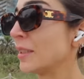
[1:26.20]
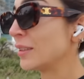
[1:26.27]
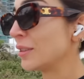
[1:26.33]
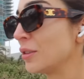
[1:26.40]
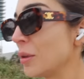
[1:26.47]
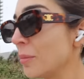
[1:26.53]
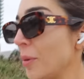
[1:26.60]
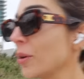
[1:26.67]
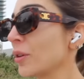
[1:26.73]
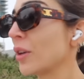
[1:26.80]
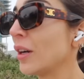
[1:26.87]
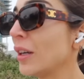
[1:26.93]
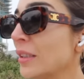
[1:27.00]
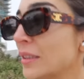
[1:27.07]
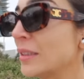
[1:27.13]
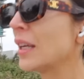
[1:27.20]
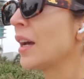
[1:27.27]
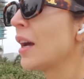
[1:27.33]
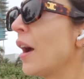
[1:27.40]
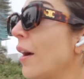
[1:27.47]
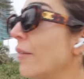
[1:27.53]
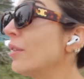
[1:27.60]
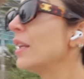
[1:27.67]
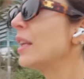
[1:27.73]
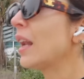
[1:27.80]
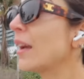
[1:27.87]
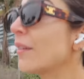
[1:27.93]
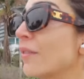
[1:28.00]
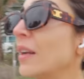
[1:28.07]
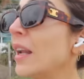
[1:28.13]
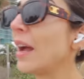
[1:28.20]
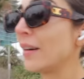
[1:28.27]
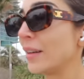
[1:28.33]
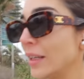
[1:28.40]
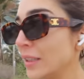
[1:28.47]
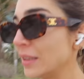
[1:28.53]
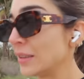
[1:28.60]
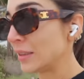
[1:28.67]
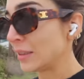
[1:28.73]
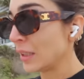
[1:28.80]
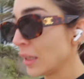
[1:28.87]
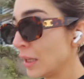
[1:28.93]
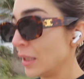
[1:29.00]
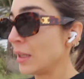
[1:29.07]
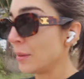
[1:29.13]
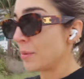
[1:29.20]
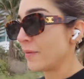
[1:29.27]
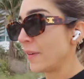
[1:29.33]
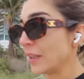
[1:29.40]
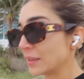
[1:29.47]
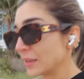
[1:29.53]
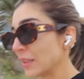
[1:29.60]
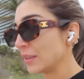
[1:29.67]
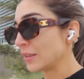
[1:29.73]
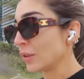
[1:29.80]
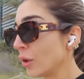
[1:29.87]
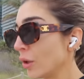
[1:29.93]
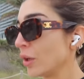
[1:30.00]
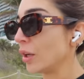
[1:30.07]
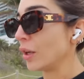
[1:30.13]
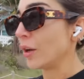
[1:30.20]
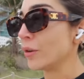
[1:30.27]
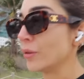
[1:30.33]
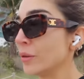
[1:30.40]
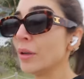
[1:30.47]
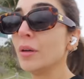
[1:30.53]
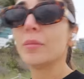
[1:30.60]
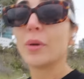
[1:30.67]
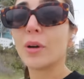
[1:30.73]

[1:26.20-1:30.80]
listen to a podcast. I really like Valeria's Lipovetsky's Not Alone